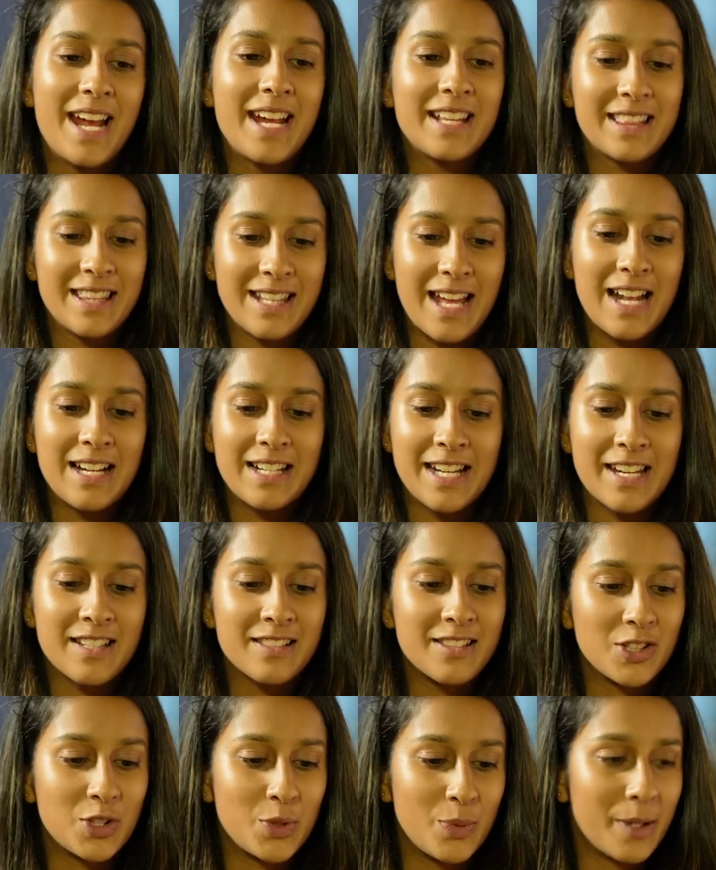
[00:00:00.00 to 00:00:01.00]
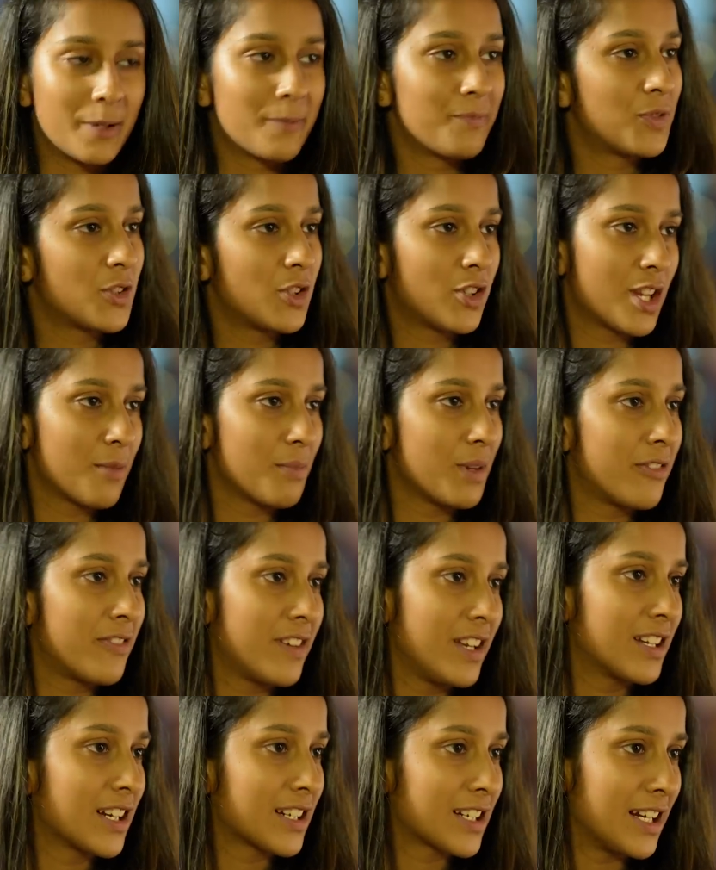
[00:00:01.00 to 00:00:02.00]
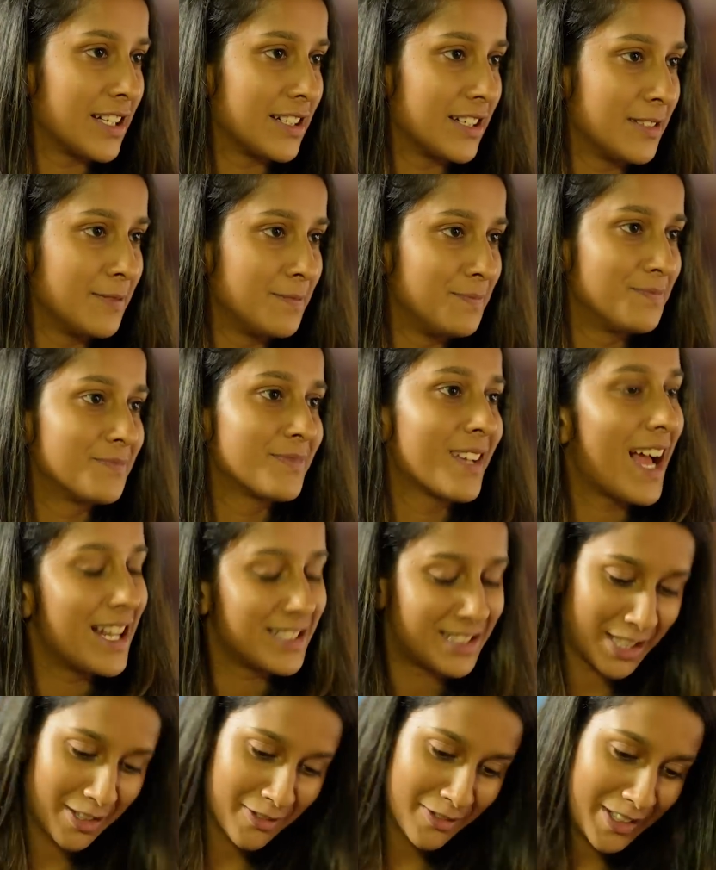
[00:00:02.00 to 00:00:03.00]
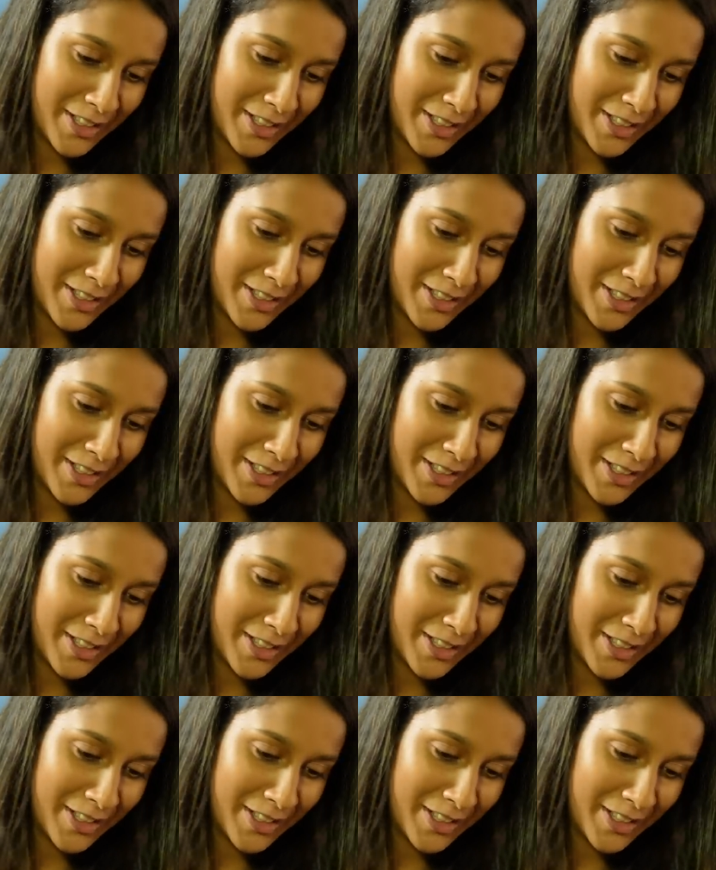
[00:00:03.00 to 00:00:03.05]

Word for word: I, I'll take it this way. You give me free ka khana, I'll sing